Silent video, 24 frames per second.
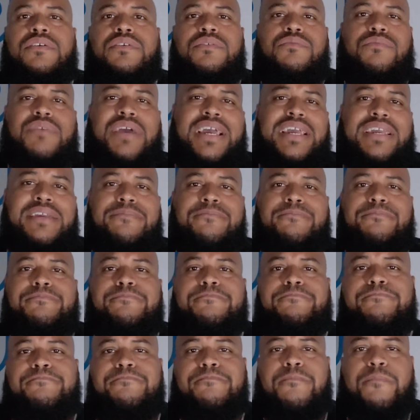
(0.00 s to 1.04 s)
right?
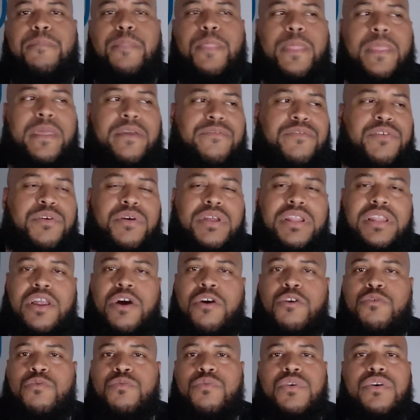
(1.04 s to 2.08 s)
If you're a
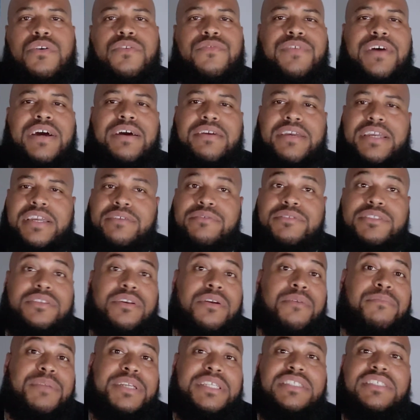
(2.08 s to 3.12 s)
lone wolf out here, it's
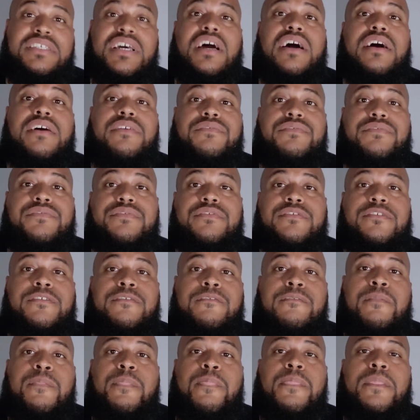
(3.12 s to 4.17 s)
going to be tough,
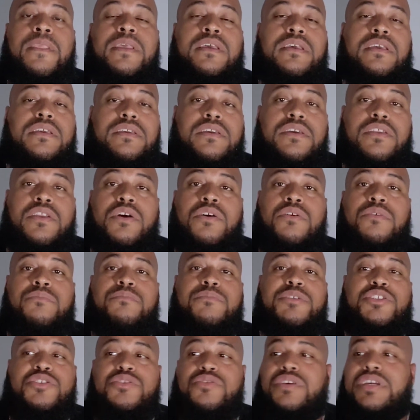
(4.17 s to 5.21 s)

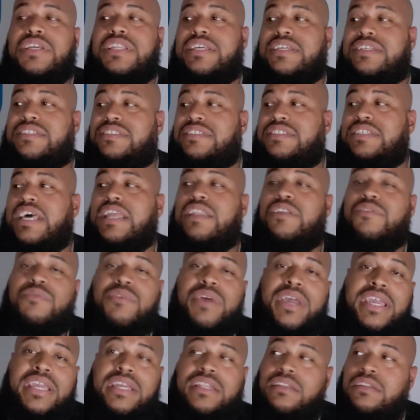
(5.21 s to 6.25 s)
but you can
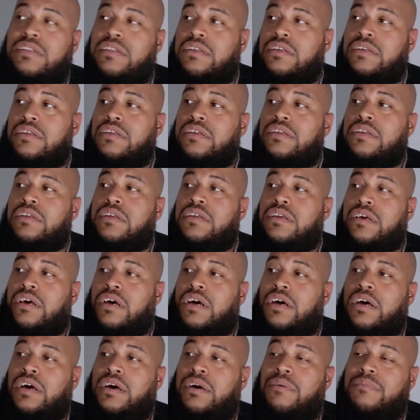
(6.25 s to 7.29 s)
accelerate.
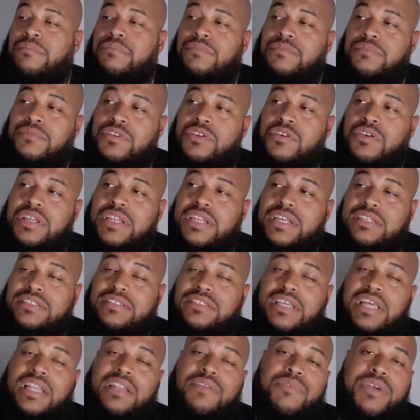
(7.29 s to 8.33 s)
You can
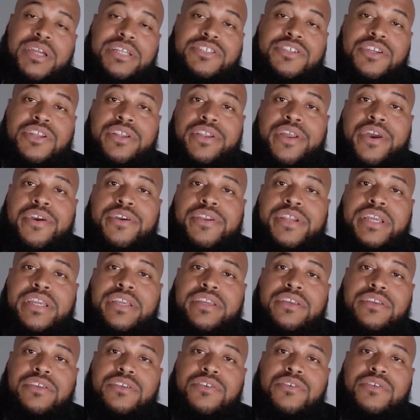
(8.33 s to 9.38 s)
accelerate your
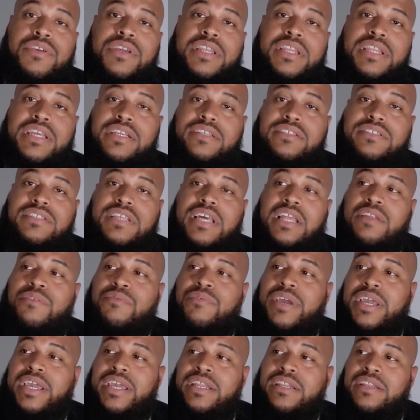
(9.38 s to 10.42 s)
learning. You can
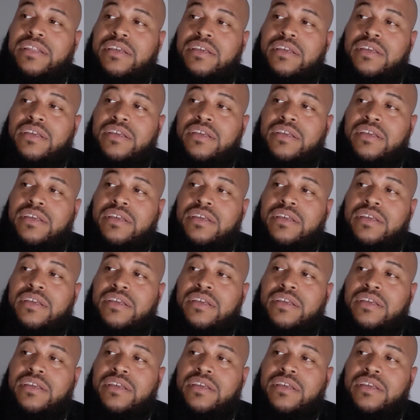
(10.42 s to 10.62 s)
accelerate